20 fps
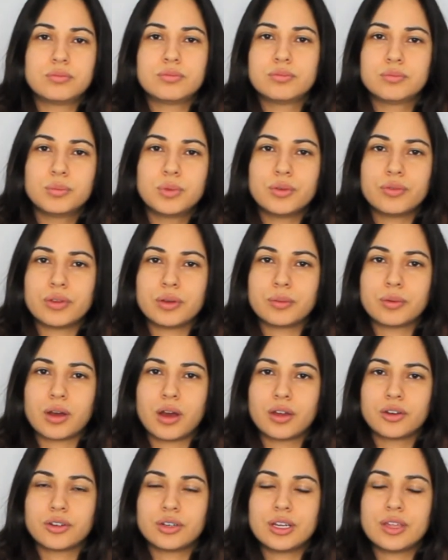moving
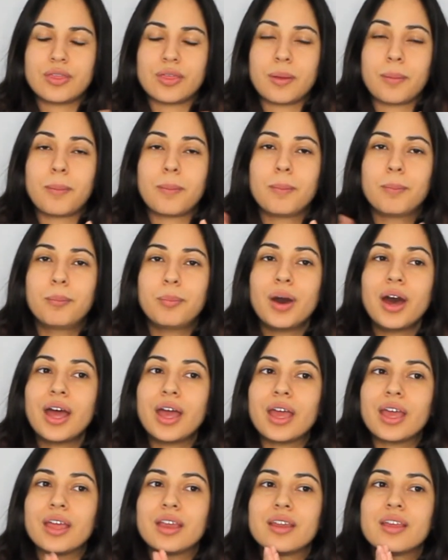underneath them.
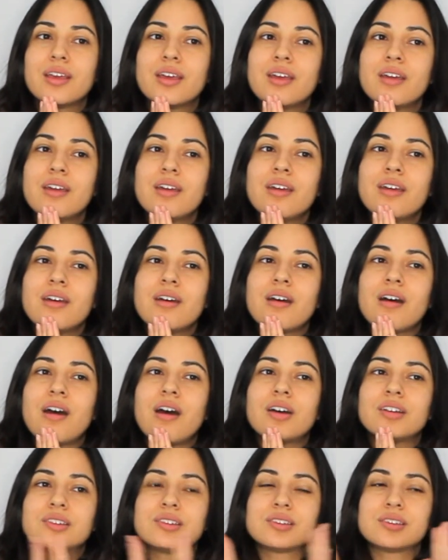But
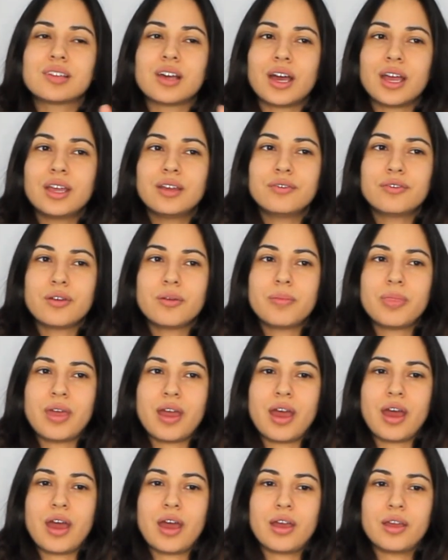aside from
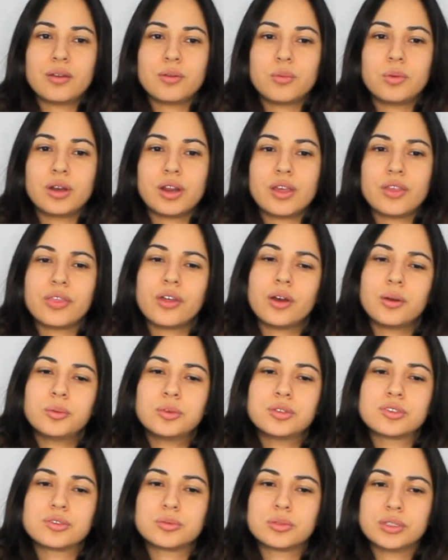that, what I thought
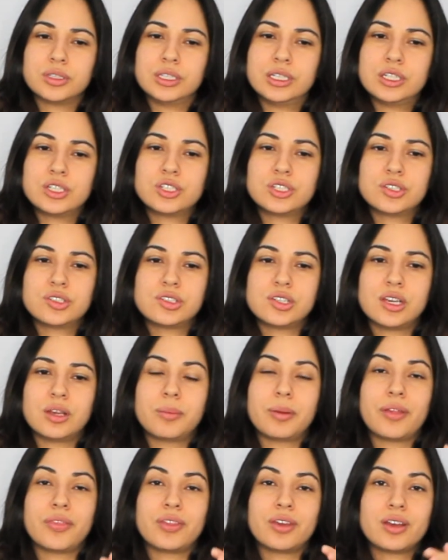was really interesting
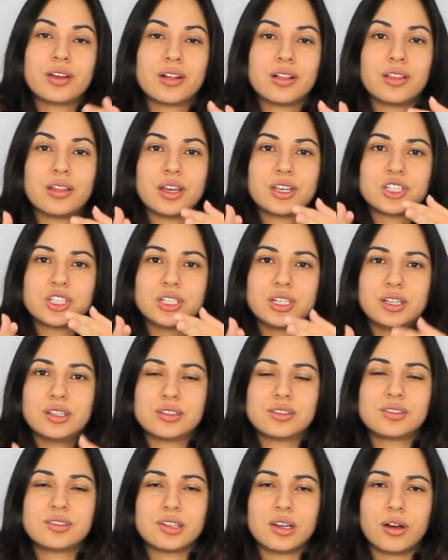about the collection
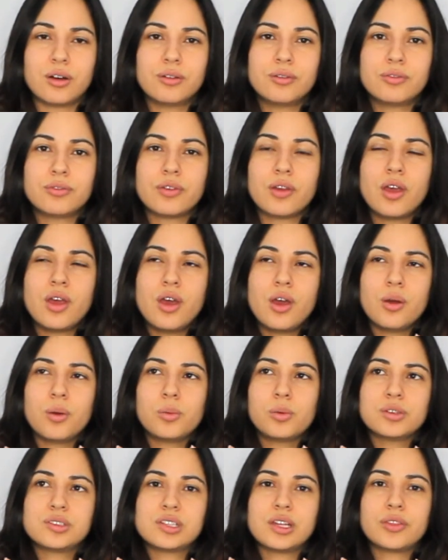itself
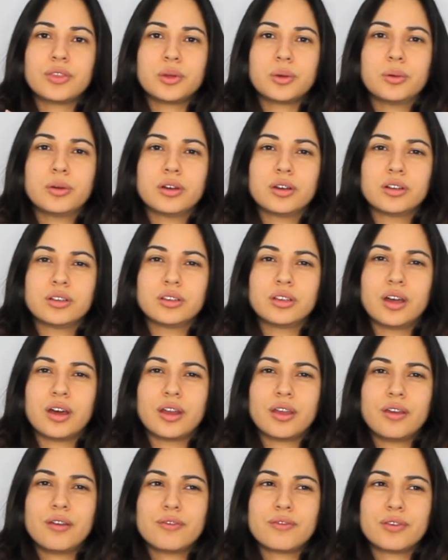was that there were a
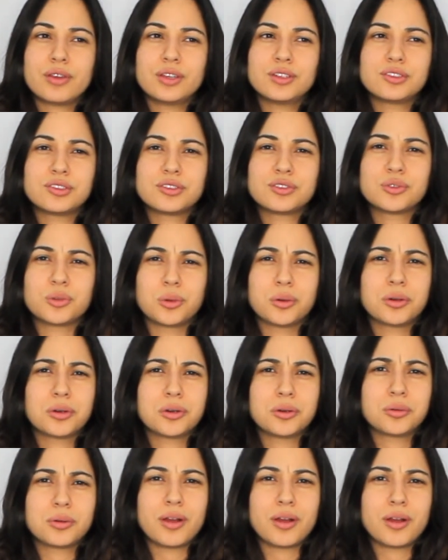lot of historical